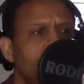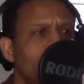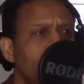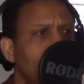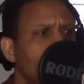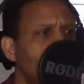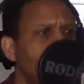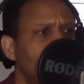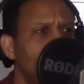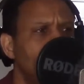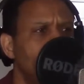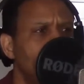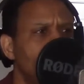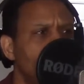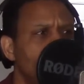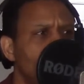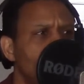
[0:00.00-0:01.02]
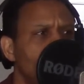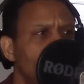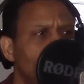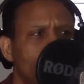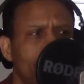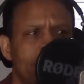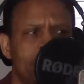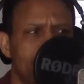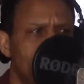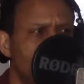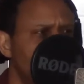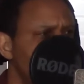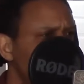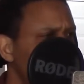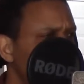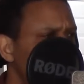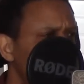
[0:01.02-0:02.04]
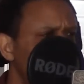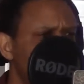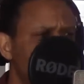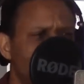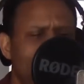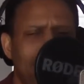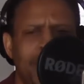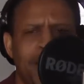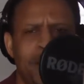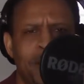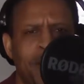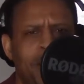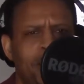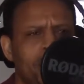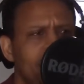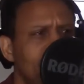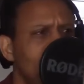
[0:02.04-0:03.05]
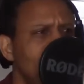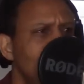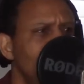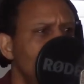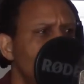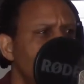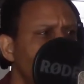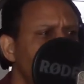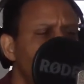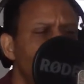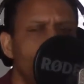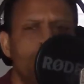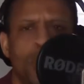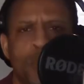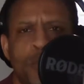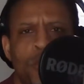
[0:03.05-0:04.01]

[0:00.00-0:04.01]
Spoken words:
and what the district attorney was saying about they didn't know,